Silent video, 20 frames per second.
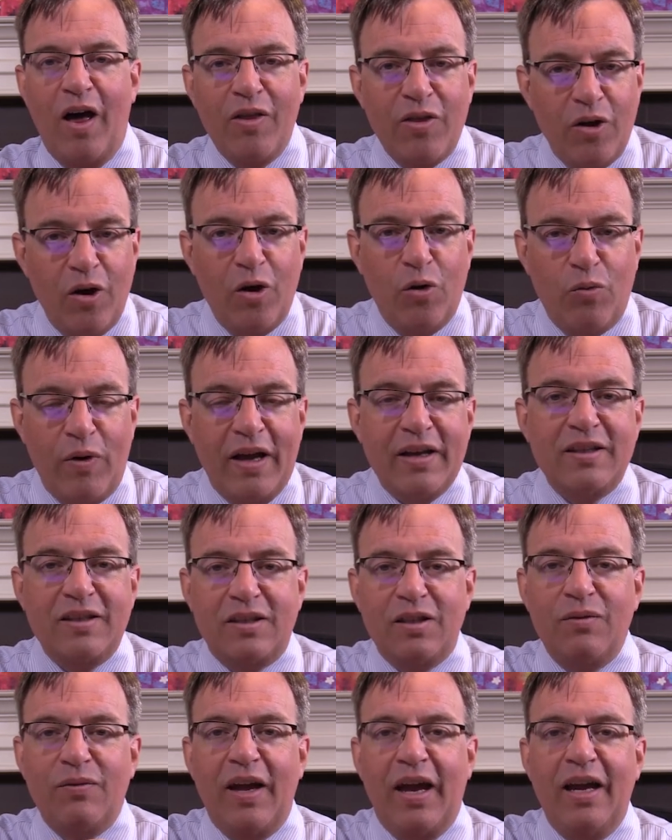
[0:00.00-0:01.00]
the
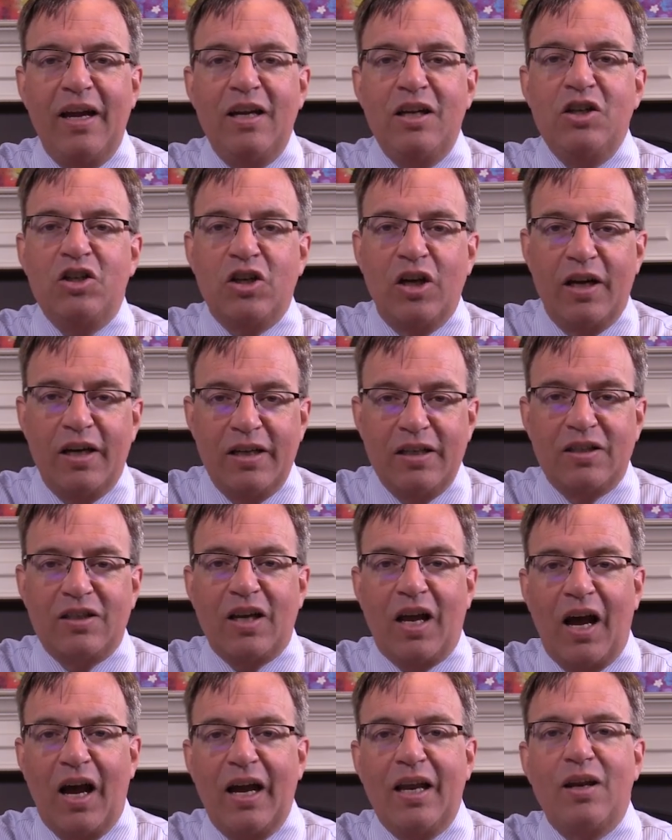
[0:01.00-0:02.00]
rest of Asia is
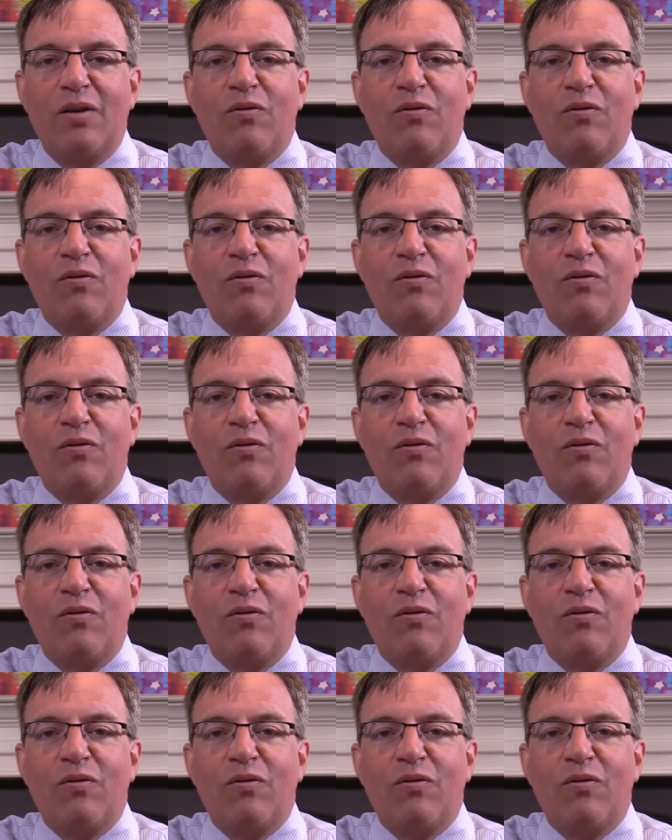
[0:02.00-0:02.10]
kind